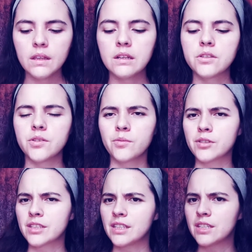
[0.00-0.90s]
So we're
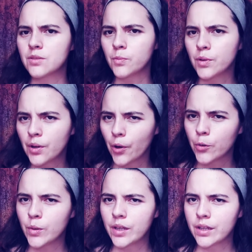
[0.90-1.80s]
in this with
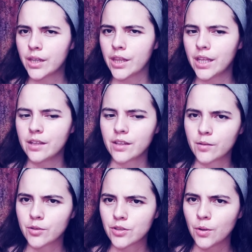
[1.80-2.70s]
Hermit thing, like
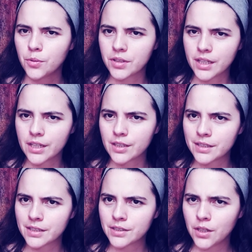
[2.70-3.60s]
we're just holding it and like,
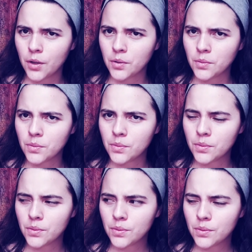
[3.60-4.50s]
no,
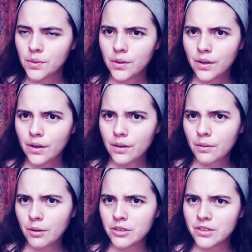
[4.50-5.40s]
I don't
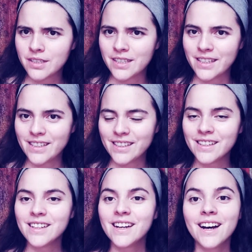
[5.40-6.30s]
want you to see.
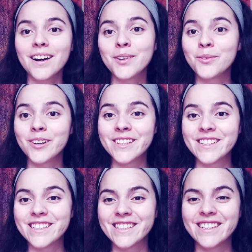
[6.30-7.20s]
I don't want you to
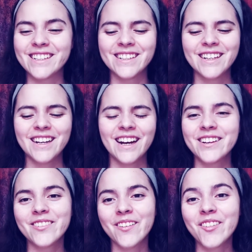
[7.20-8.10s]
see.
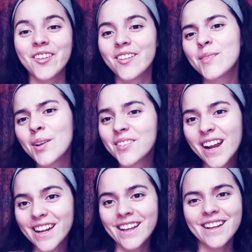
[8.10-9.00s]
I'm not
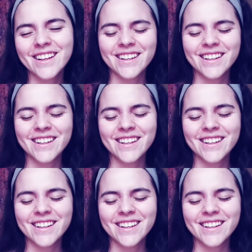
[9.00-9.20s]
ready.